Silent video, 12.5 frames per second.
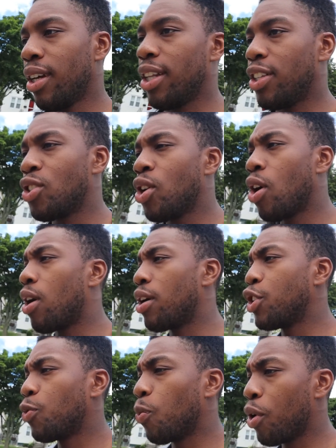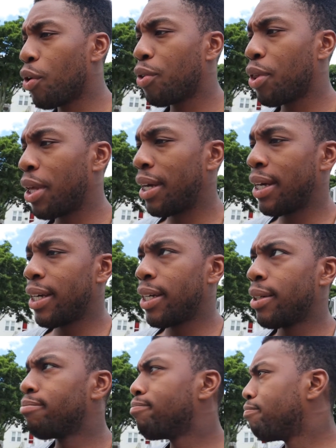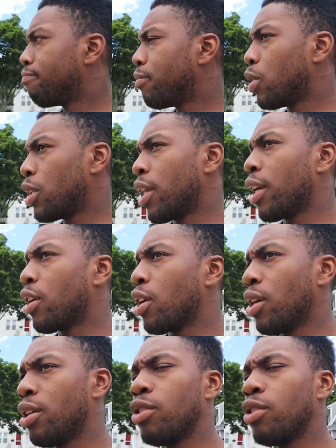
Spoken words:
This car is worth, I think,